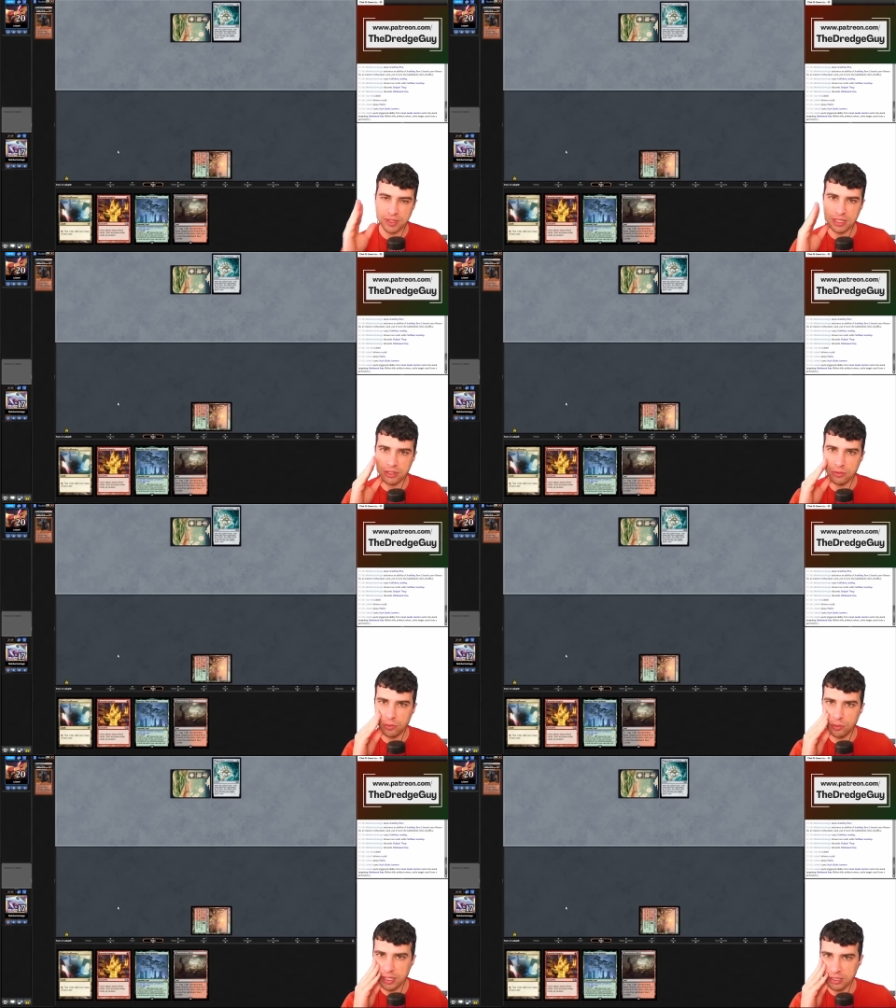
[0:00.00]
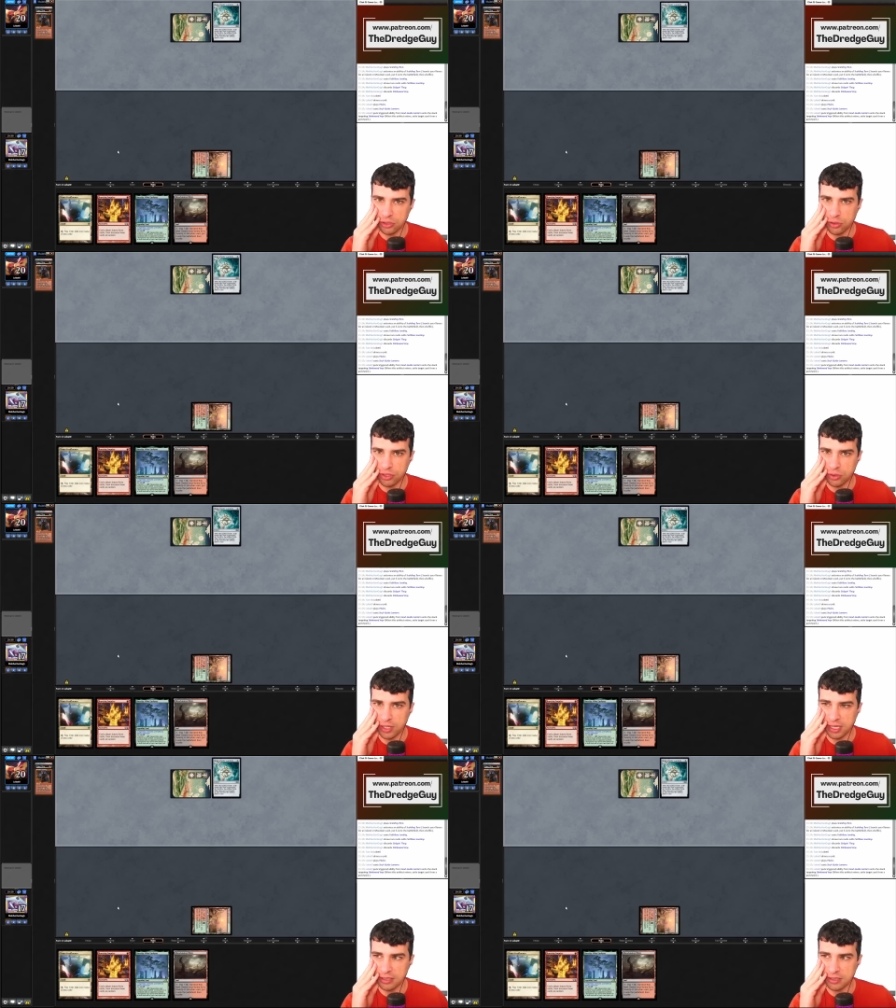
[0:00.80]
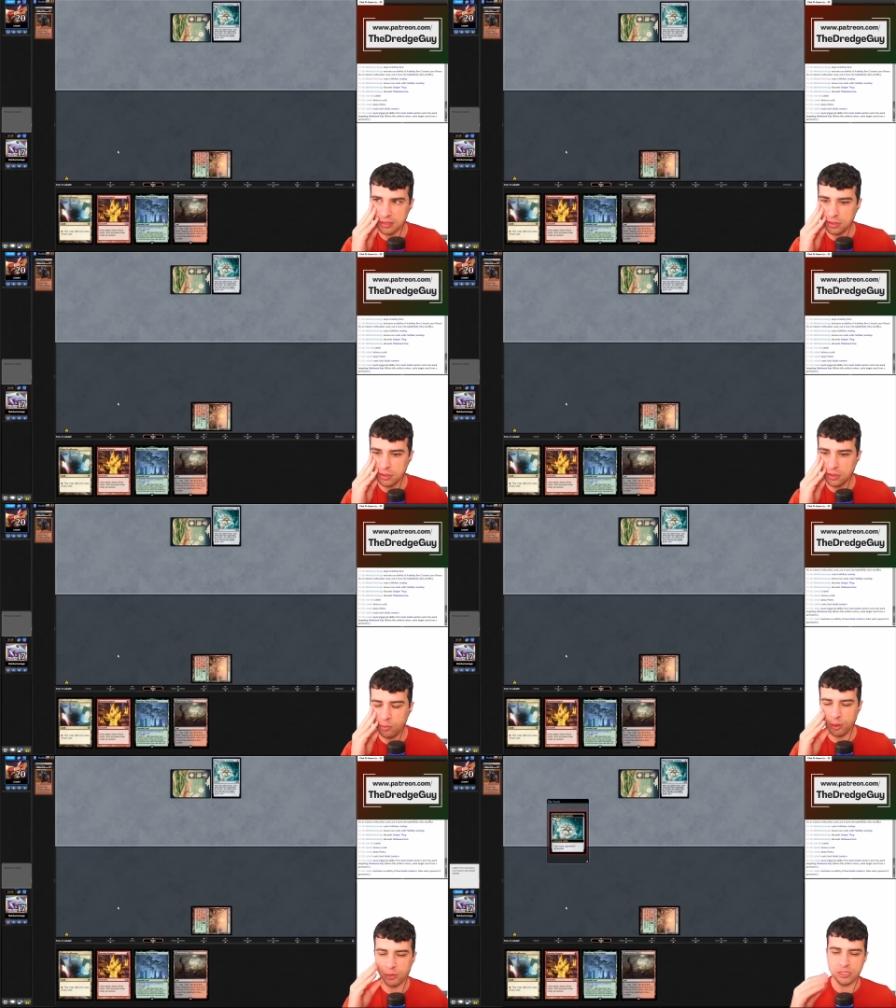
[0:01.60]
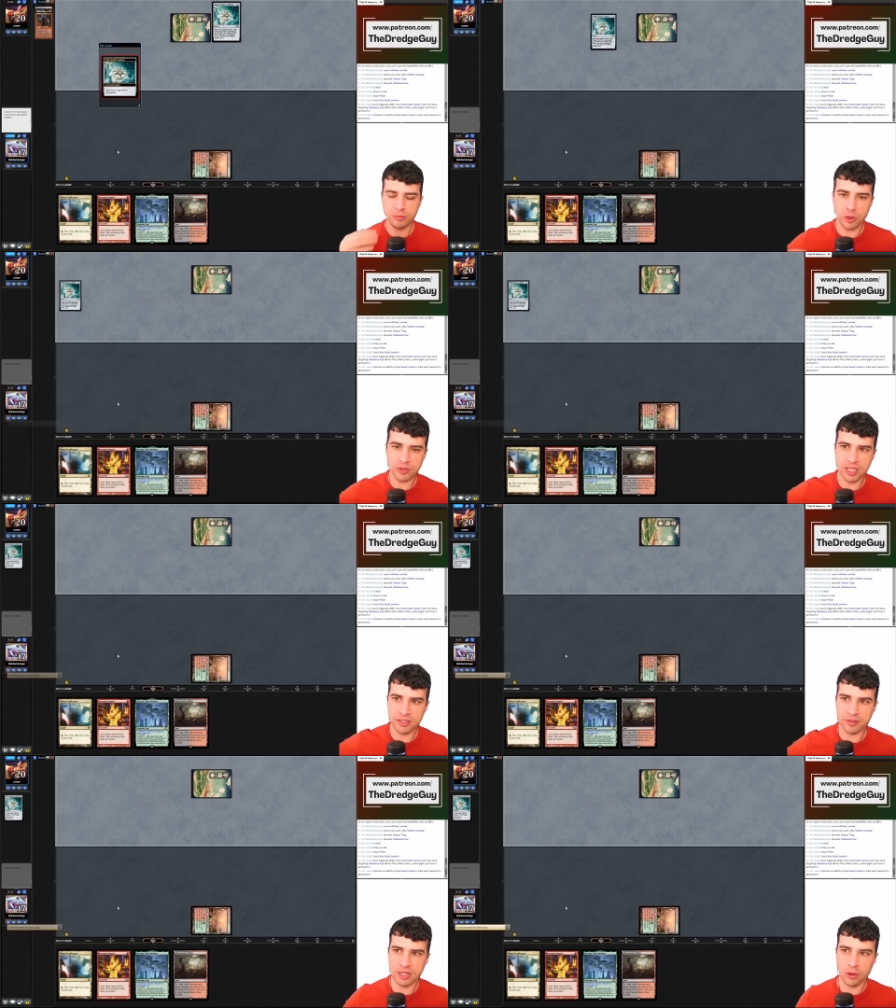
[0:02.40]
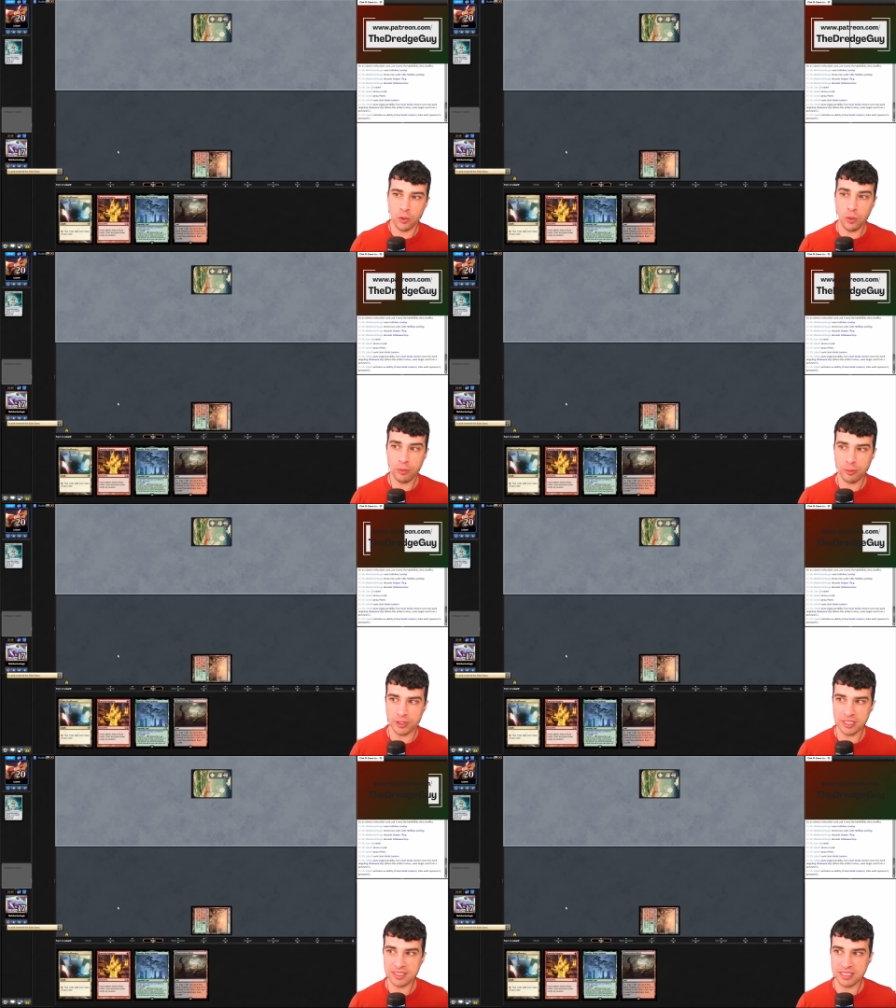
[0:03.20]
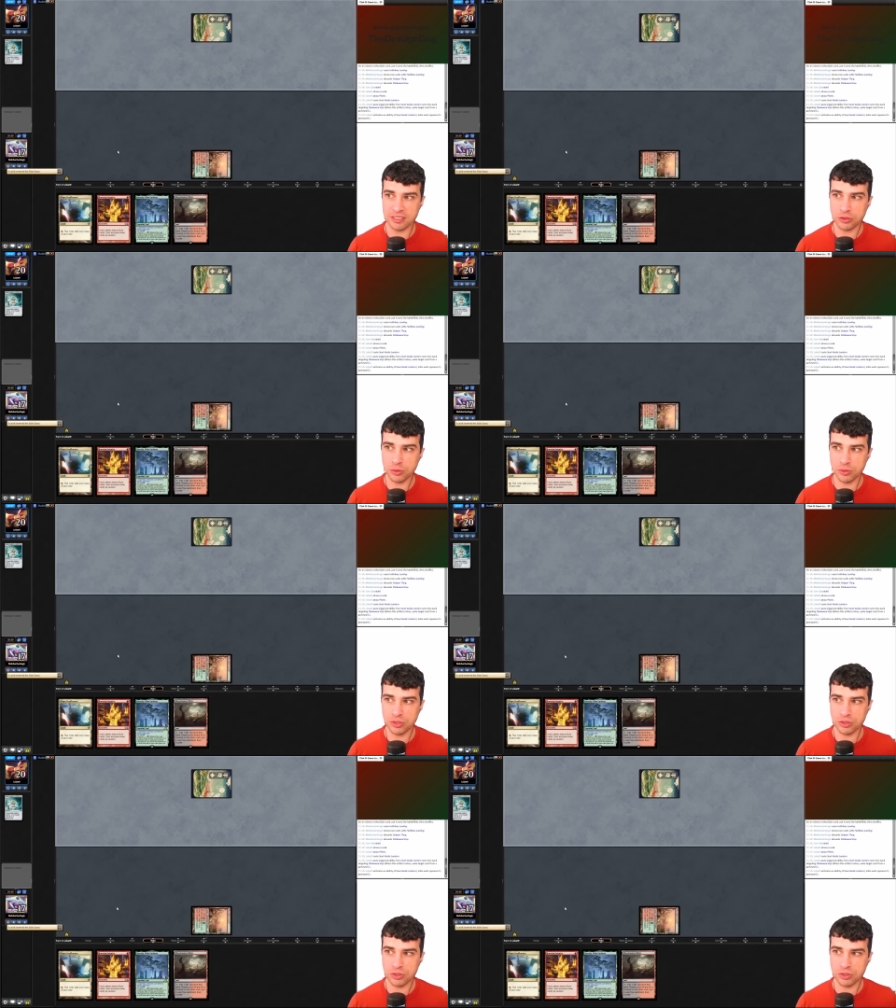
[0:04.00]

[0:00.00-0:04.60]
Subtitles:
and now we can destroy Soul Guide Lantern. Oh, my opponent paused here for that. Oh, my opponent decided to